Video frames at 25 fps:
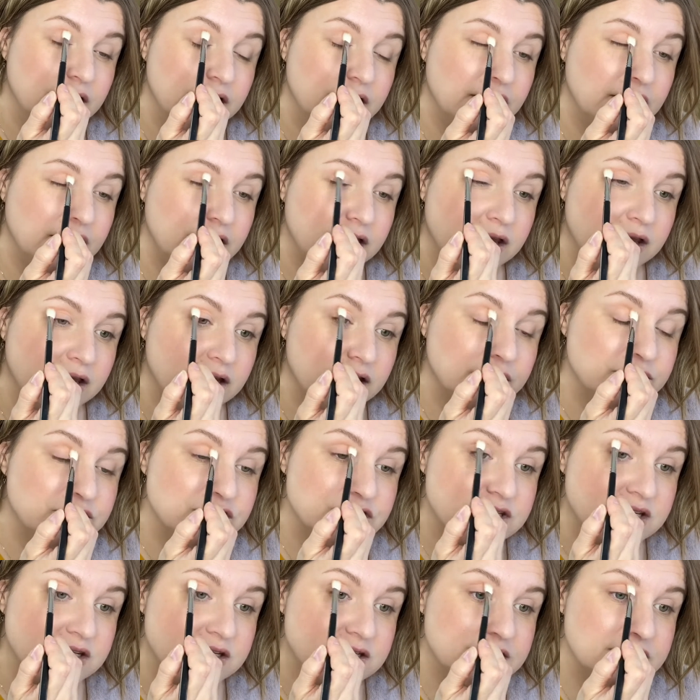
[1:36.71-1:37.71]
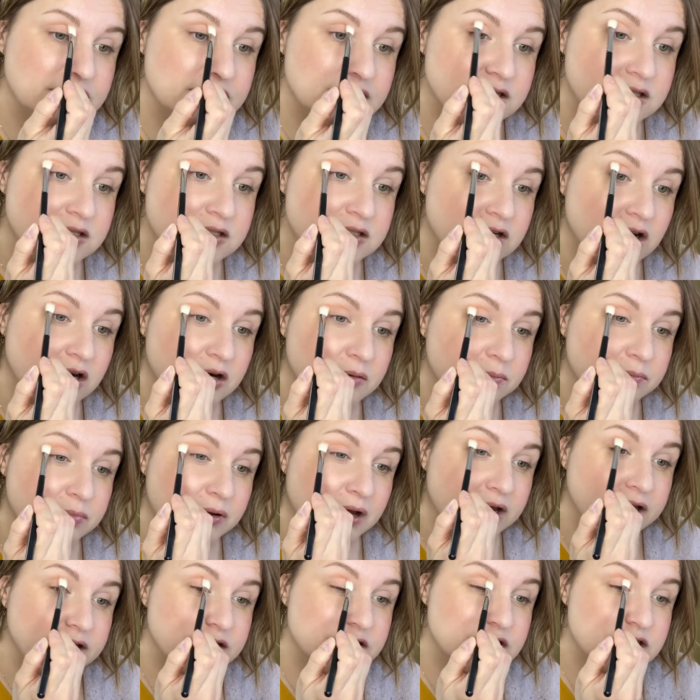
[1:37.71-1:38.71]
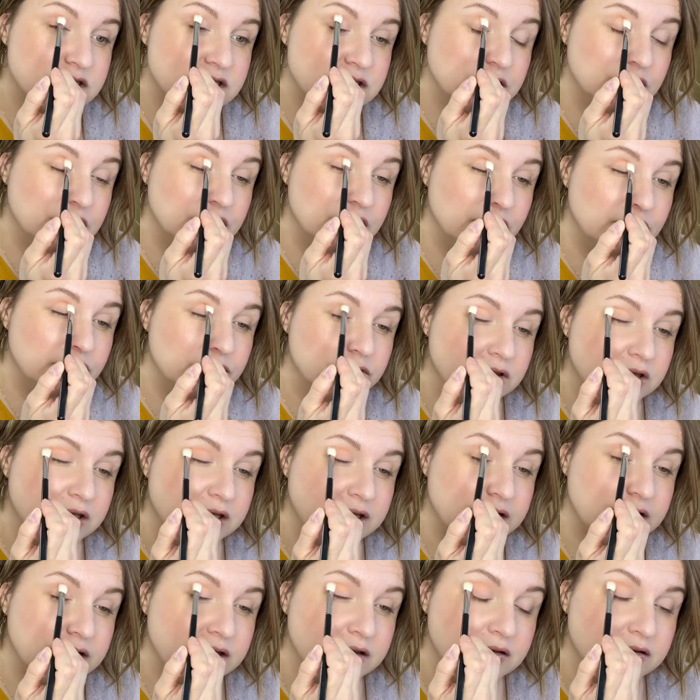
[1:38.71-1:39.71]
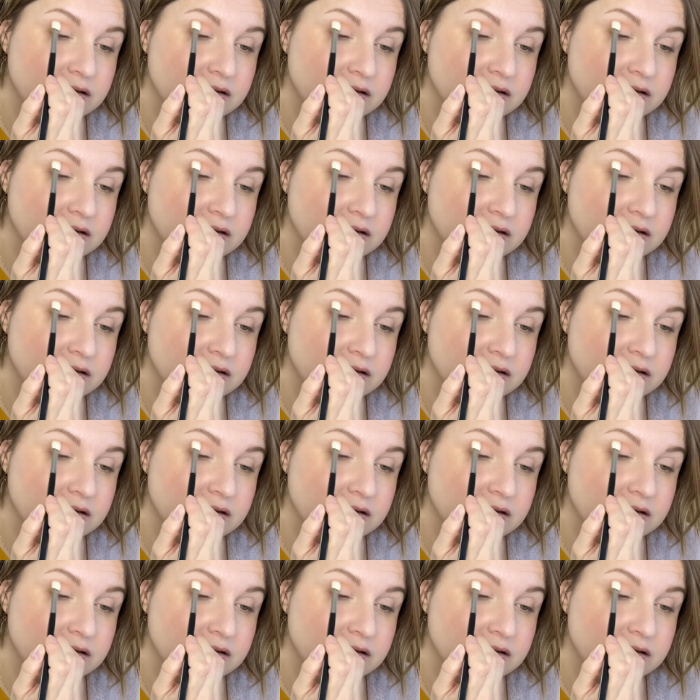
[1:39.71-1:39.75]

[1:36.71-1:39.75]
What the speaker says: And I'm just gonna start by slowly